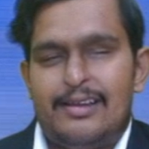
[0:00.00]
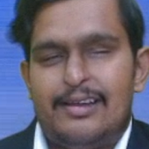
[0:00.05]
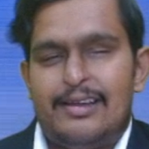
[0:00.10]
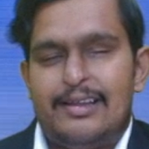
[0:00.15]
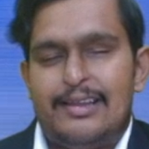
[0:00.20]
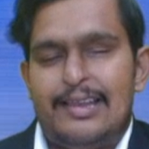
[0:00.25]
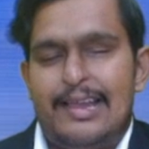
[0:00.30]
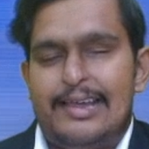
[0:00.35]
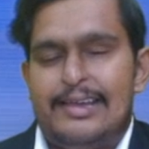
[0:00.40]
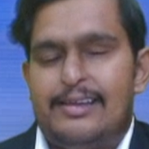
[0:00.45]

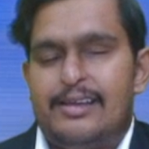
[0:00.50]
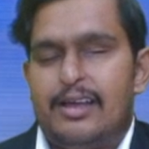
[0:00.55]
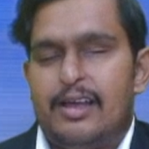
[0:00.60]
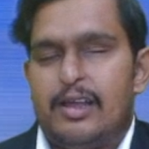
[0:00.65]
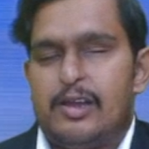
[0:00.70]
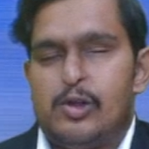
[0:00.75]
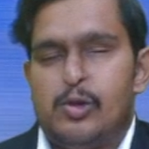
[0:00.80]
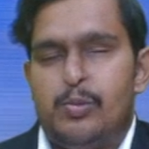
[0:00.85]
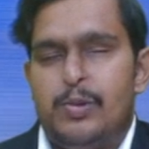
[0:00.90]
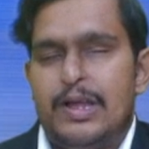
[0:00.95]
Like
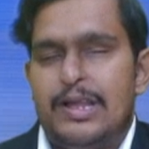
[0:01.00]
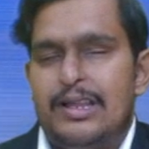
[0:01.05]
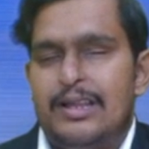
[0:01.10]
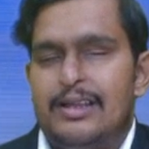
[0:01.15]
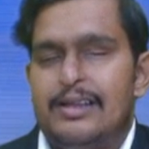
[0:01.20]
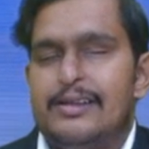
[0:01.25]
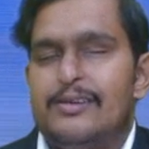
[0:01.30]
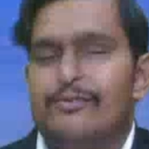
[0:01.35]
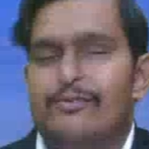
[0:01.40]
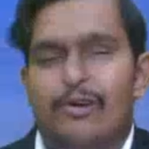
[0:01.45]
ruble,
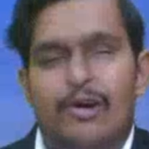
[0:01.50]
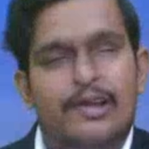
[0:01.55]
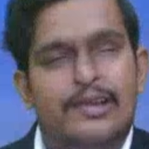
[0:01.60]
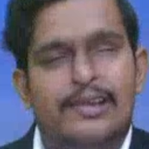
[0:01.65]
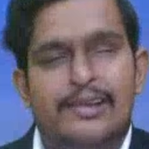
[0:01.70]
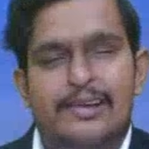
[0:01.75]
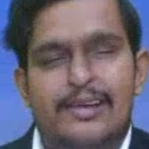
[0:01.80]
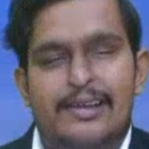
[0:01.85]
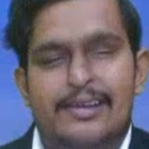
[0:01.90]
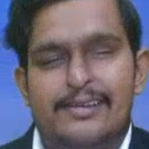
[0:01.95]

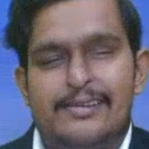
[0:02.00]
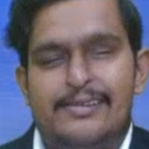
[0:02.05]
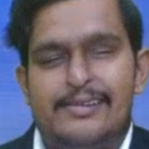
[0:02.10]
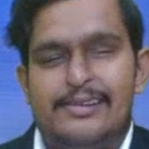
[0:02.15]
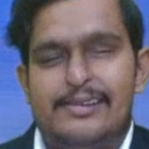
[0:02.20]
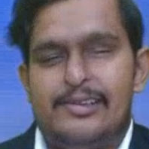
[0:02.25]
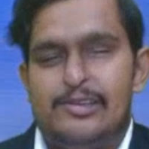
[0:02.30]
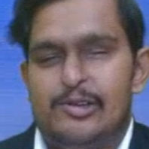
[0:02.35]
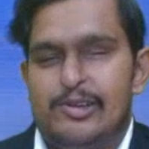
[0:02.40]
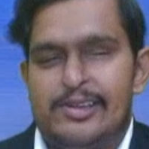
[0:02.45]
foreign currency.
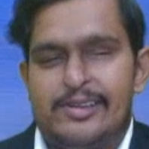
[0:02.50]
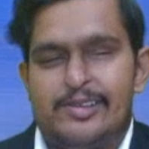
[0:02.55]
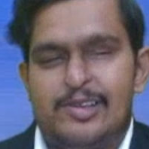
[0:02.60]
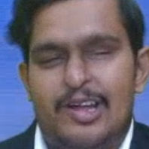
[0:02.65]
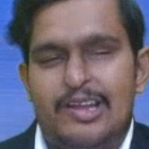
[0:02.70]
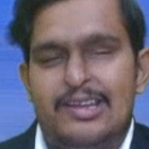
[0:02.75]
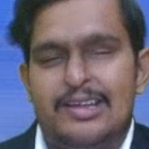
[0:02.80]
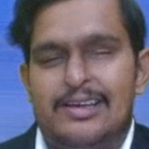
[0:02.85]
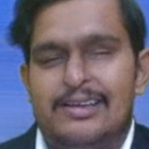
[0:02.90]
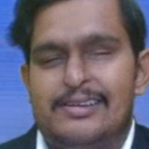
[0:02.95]
US
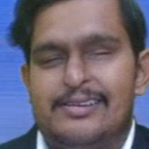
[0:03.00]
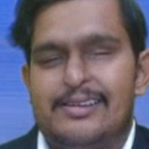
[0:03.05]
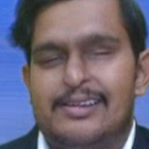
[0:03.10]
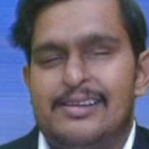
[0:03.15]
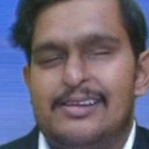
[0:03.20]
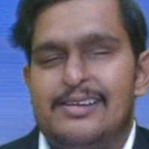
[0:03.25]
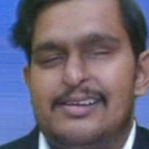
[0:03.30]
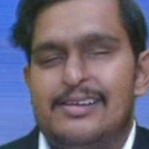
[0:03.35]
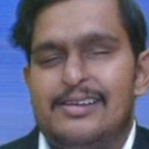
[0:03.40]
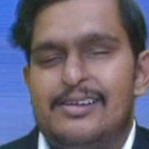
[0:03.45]
dollars,
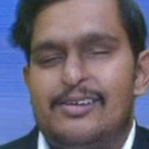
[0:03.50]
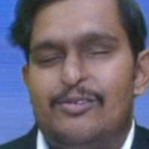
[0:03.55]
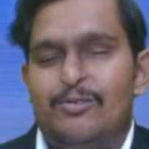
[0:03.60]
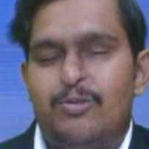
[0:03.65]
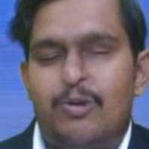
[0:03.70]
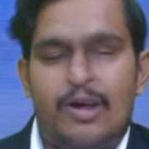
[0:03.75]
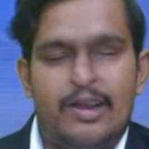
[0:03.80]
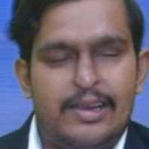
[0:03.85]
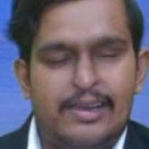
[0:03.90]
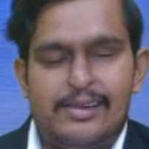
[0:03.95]

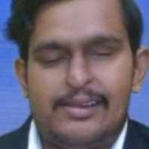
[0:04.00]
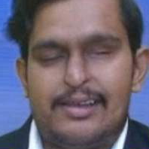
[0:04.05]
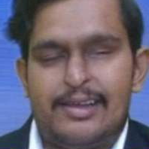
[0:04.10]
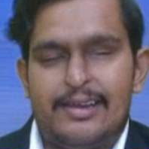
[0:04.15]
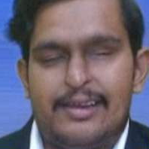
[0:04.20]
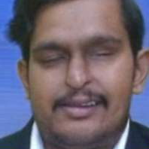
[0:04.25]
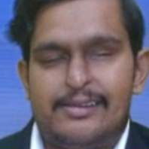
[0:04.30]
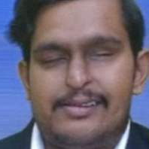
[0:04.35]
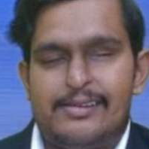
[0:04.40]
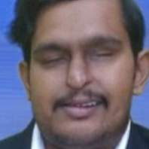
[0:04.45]
foreign
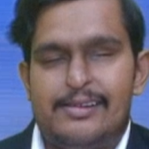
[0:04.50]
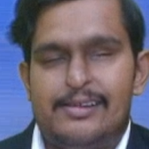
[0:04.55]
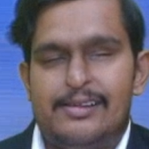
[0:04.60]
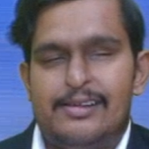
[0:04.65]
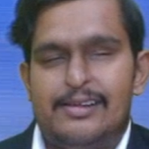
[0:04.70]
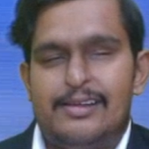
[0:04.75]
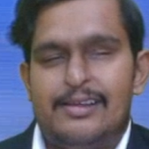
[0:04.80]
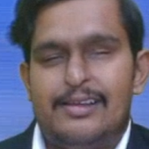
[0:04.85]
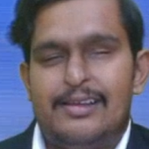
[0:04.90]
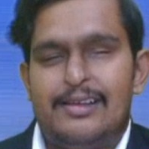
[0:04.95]
currency.
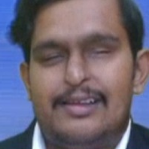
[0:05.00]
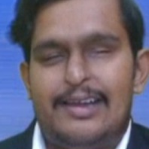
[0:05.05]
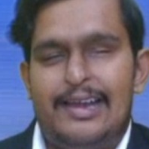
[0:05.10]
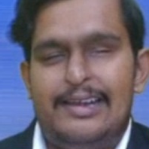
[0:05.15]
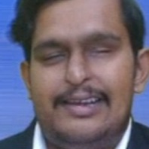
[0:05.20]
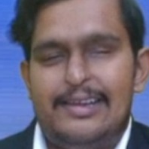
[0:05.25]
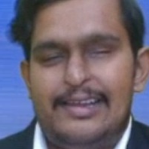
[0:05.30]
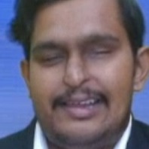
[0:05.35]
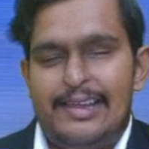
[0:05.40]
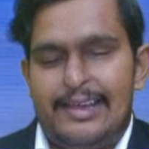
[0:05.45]

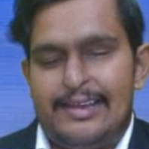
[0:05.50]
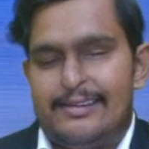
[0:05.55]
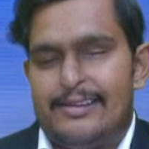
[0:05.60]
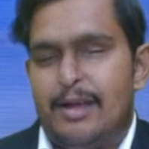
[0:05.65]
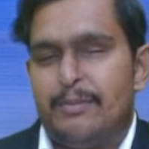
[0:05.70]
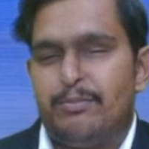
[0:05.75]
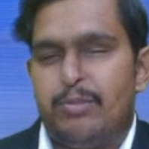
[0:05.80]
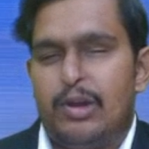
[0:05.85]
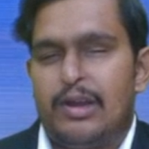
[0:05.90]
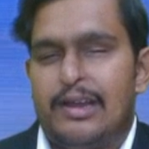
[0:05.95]
Right?
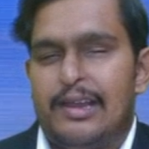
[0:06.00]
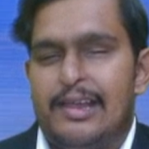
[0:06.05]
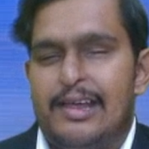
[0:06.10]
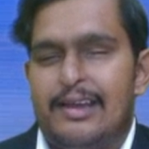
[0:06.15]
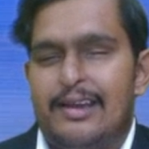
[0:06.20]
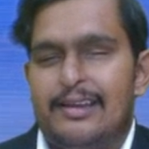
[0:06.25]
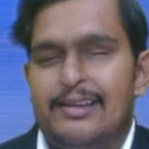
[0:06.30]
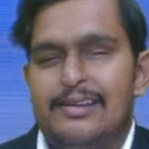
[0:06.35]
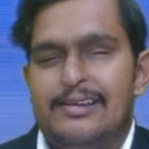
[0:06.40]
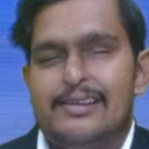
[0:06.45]
Example
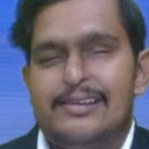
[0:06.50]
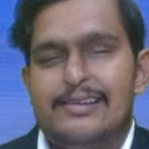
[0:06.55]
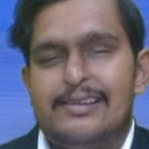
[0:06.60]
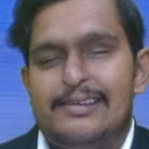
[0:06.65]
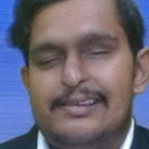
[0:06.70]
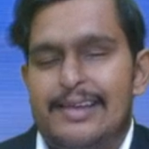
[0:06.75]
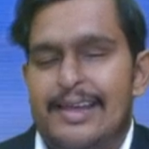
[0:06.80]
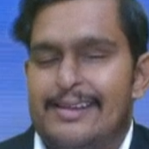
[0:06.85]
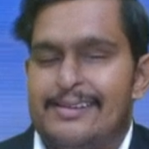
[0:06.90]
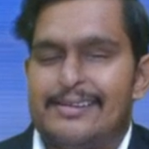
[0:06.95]
clear?
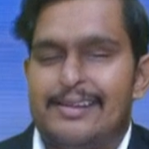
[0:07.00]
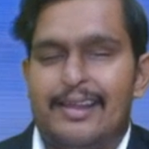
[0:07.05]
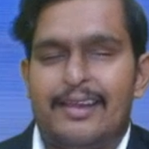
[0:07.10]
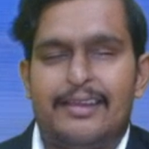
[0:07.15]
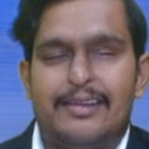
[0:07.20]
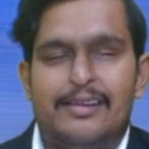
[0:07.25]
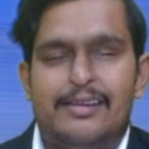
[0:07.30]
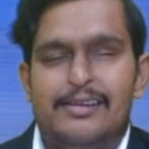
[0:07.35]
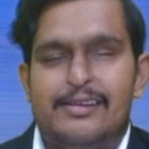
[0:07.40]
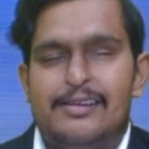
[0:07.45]
Yes, sir.
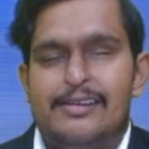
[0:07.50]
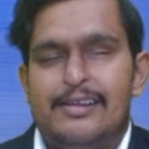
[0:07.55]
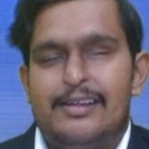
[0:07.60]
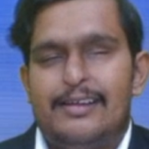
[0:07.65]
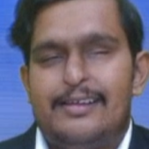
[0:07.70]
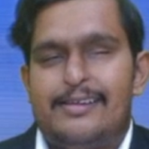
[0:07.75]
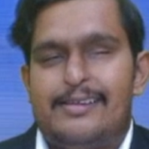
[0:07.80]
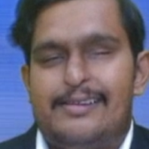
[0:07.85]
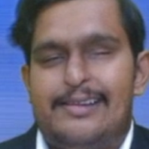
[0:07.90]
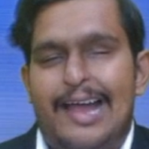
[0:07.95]

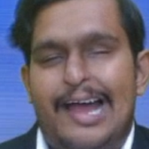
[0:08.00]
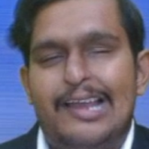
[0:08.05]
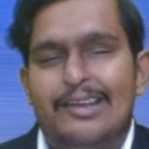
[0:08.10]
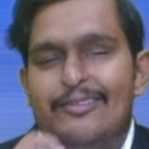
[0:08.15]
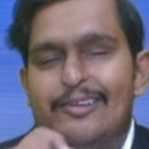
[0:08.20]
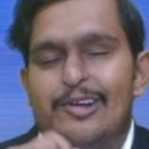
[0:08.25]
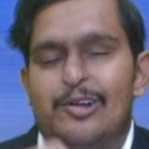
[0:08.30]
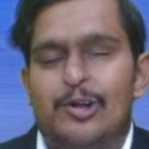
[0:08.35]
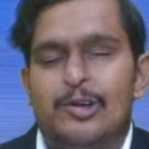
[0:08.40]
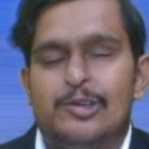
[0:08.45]
Shall
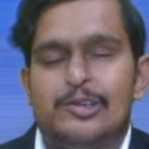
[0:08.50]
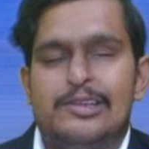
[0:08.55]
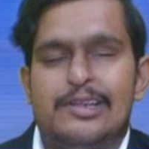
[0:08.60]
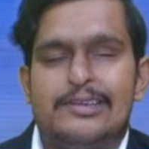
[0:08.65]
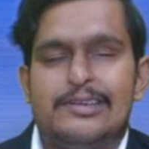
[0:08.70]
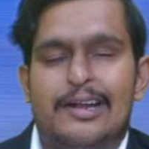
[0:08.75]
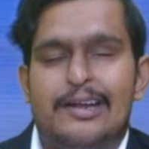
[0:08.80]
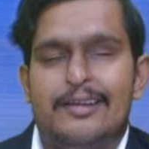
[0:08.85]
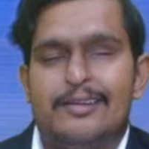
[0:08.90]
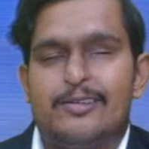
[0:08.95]
we go to the
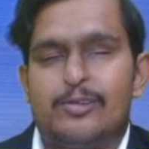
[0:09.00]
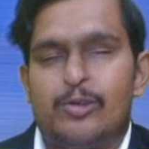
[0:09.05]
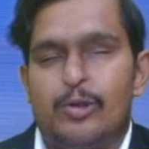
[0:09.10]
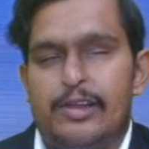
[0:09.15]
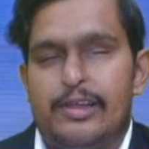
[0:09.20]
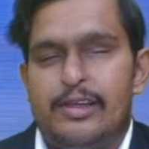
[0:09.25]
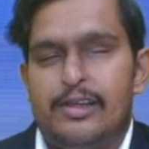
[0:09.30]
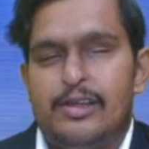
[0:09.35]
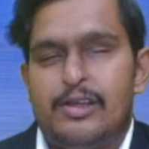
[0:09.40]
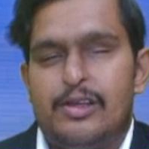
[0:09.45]
third story?
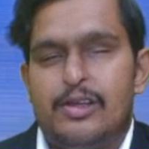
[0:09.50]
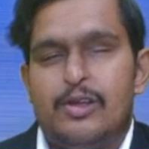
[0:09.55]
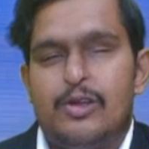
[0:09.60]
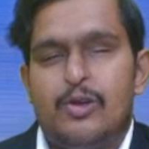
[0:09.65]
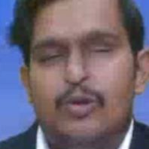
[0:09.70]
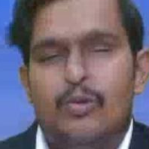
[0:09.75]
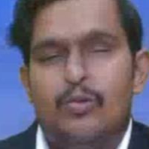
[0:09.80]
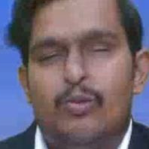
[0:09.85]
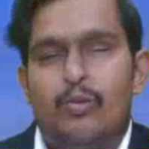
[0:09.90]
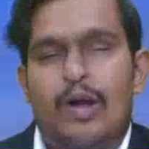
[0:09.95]

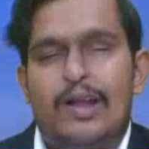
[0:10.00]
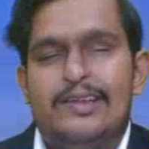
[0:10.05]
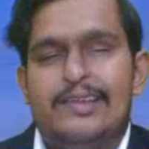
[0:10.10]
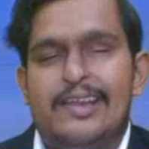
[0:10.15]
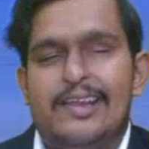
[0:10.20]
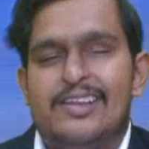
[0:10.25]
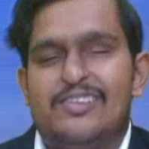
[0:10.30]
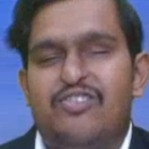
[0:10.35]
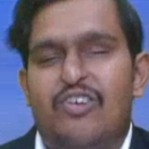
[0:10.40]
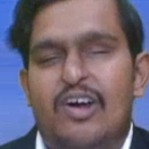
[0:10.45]
What
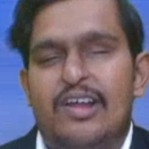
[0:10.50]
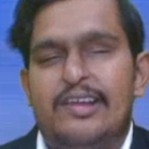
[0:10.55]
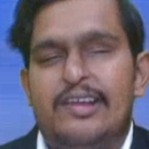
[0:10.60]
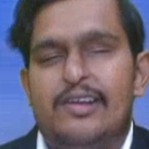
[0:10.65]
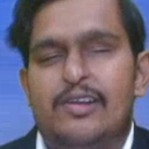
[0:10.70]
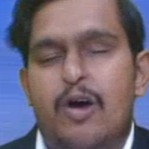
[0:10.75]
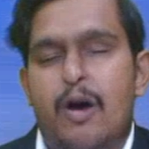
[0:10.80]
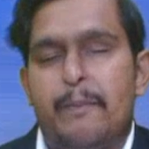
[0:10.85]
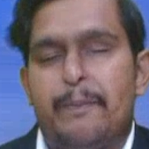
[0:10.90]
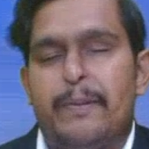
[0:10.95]
is
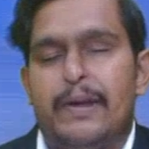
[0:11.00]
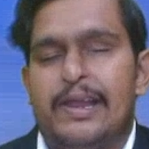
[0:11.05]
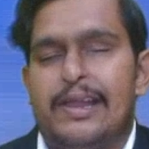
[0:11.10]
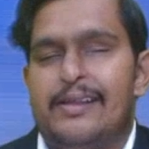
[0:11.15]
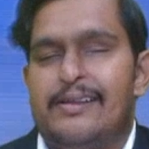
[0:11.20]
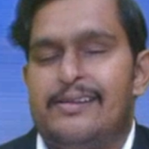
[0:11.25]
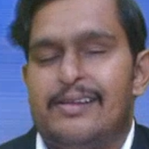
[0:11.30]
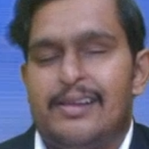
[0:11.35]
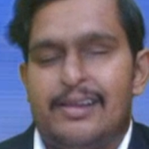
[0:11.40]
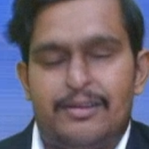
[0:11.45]
foreign
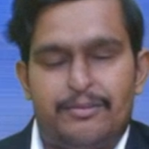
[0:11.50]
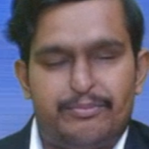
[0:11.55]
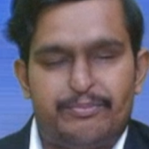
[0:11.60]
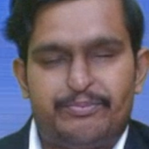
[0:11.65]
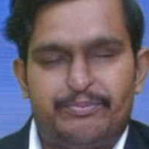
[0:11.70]
operation?